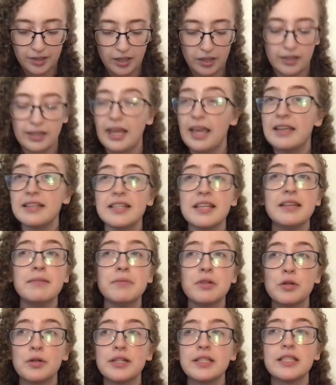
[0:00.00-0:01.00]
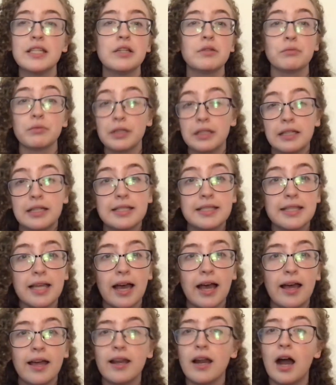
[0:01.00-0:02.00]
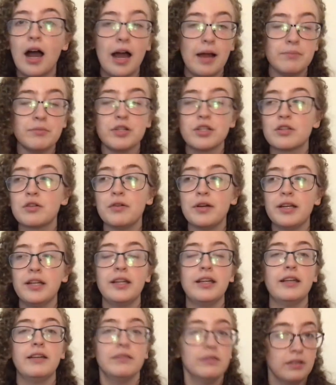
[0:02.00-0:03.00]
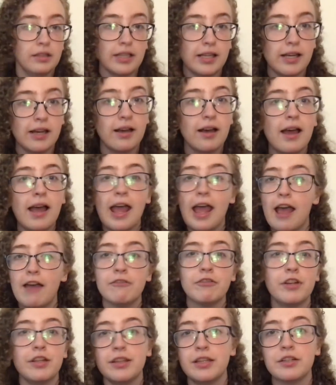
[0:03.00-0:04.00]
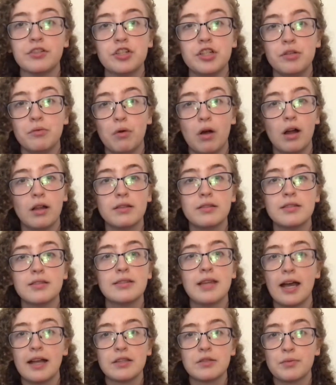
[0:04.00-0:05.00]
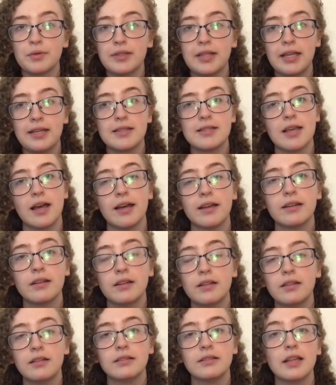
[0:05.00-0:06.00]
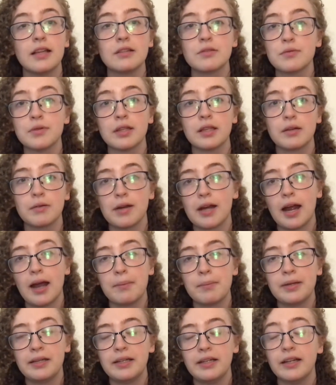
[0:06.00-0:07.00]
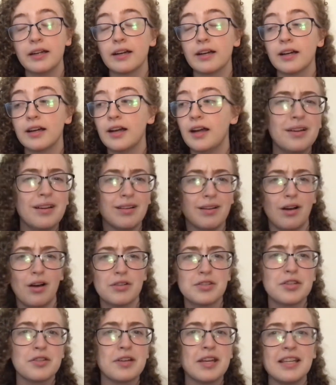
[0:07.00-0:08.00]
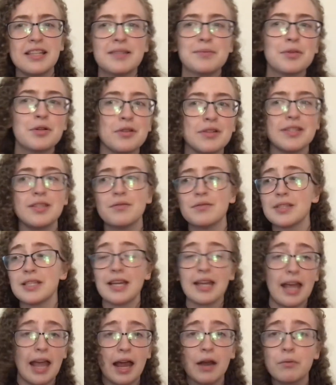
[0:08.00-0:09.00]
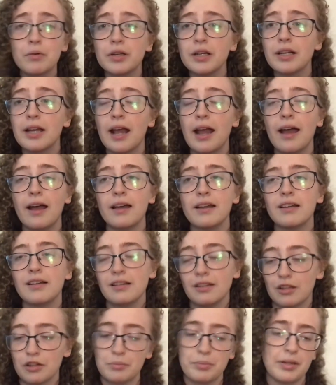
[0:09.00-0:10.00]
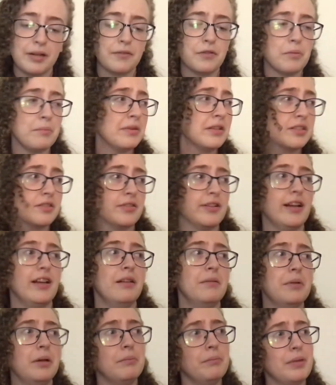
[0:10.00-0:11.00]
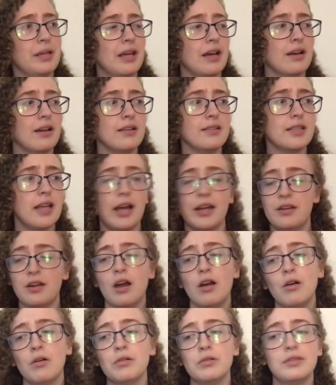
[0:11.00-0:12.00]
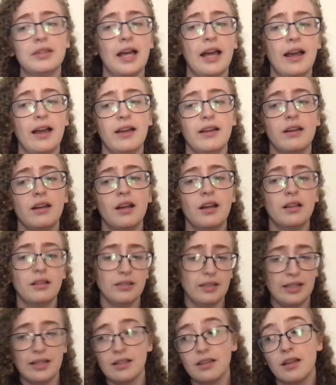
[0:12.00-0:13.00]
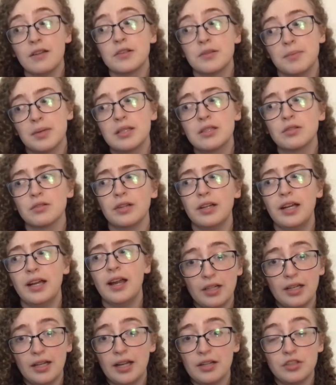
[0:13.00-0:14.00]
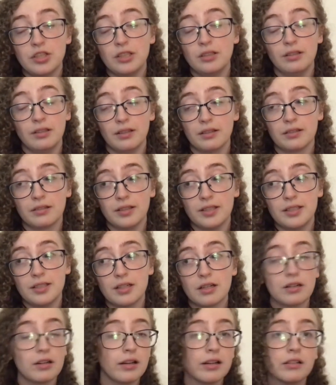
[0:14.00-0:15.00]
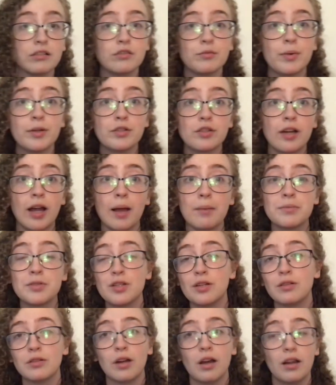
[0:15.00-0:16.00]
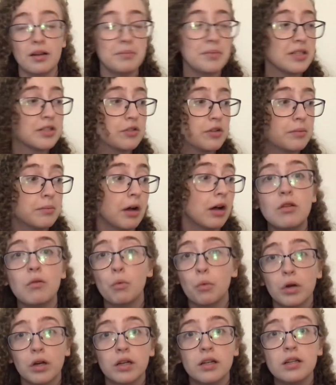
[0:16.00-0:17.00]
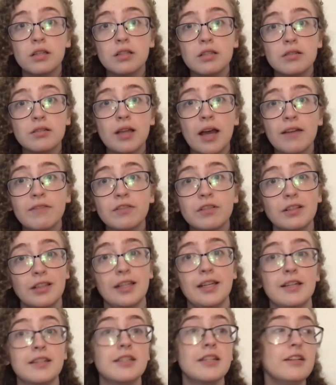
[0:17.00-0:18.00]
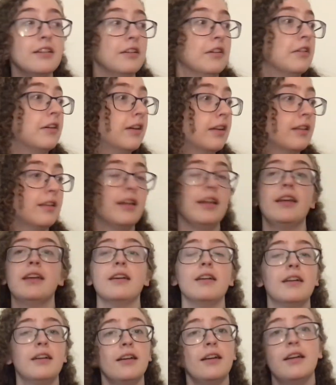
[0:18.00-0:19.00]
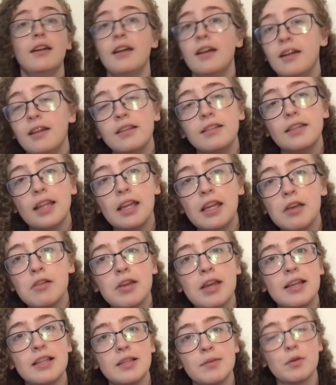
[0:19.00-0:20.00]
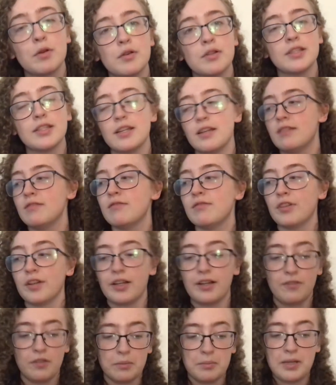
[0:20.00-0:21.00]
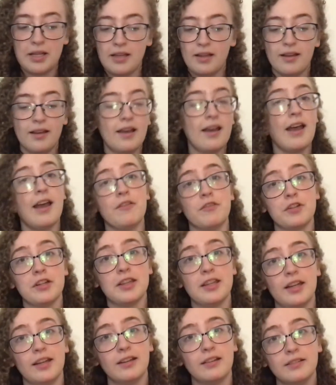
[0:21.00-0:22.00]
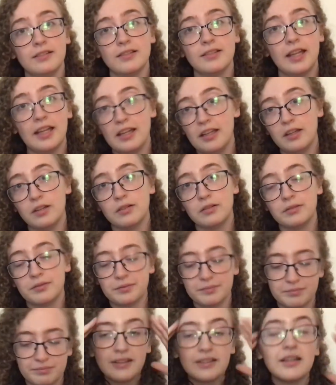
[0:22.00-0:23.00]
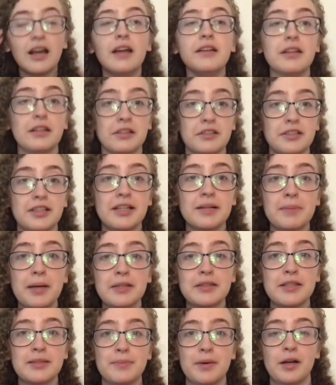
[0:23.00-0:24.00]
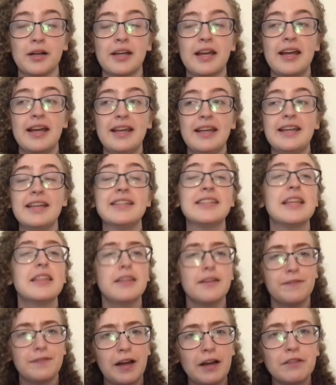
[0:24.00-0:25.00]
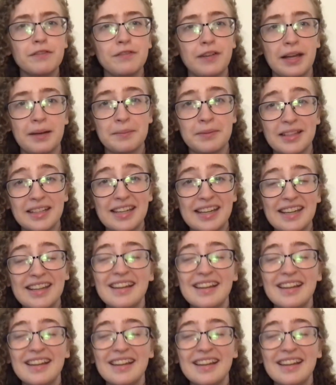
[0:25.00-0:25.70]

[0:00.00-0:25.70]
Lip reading: Casey McQuiston really said, I'm just going to give Leah everything she wants. That's what they said. That's really what happened here. Also, Casey McQuiston was like, and we're gonna add a little bit of a mystery element, because I know that Leah loves mystery, and she literally did her English major capstone on a mystery book. We're gonna do that for Leah too. Like, thank you, Casey McQuiston, for giving me everything. Thank you. Another thing about this book is the found family.